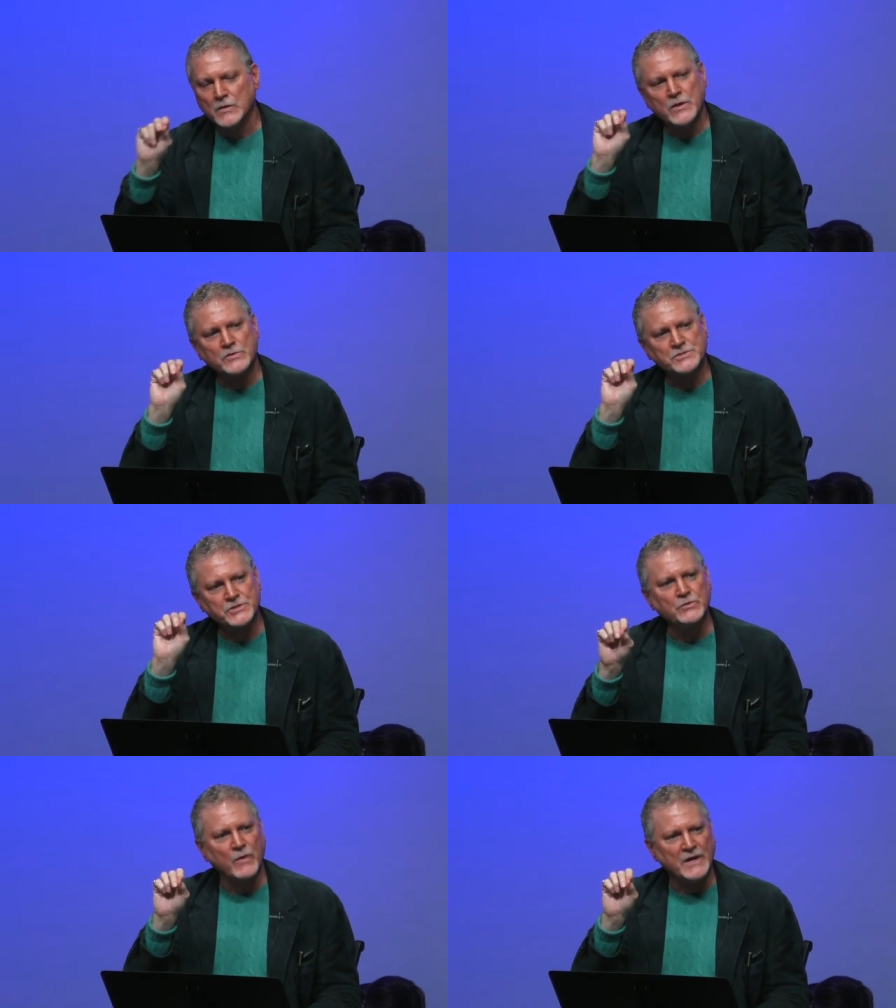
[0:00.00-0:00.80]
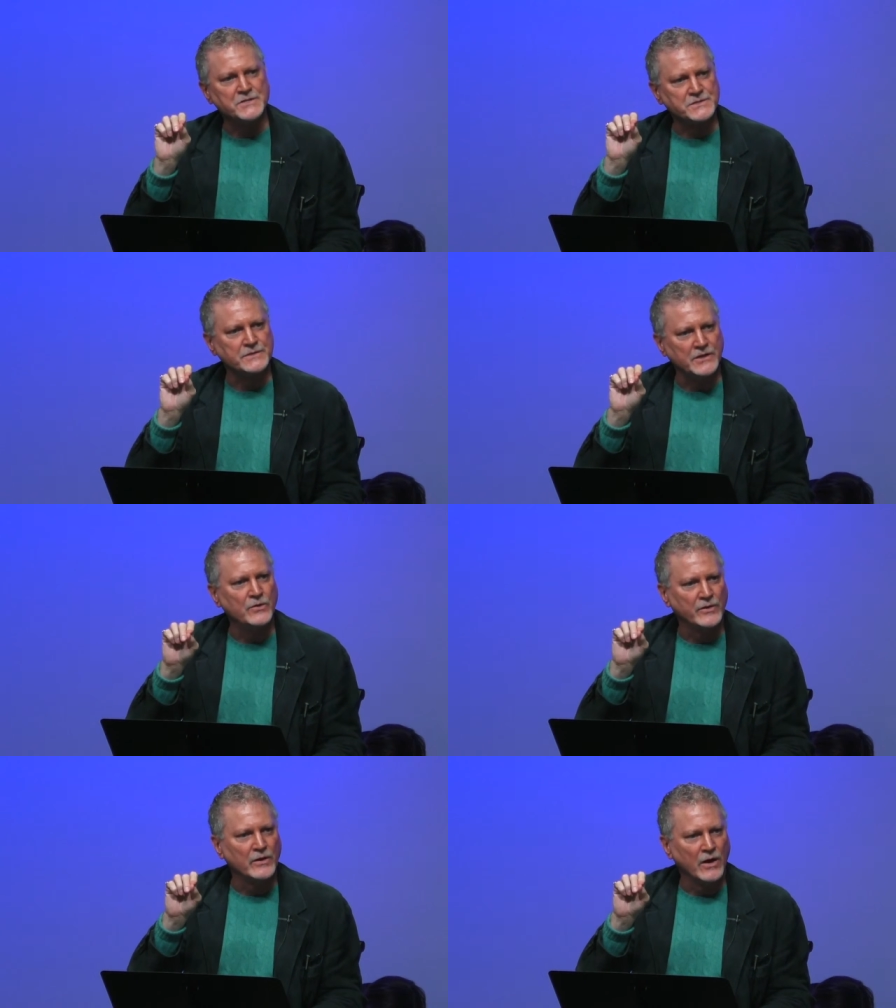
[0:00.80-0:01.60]
There's two ways that
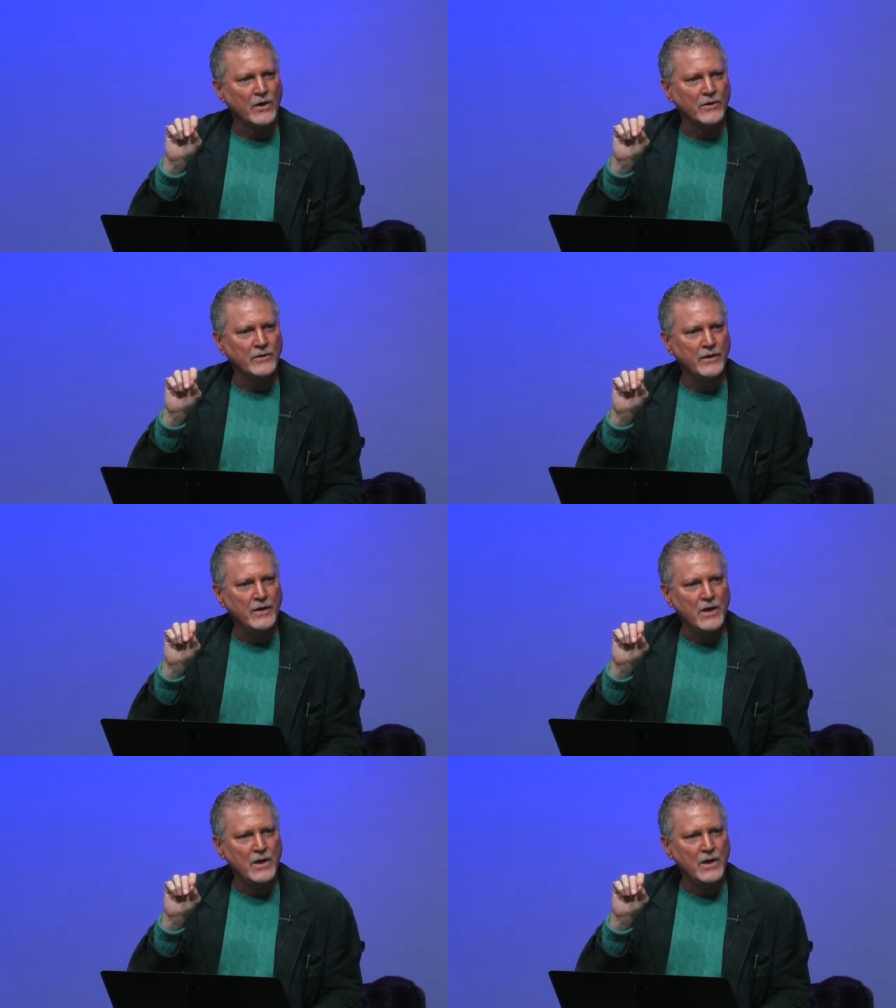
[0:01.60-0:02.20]
you can learn.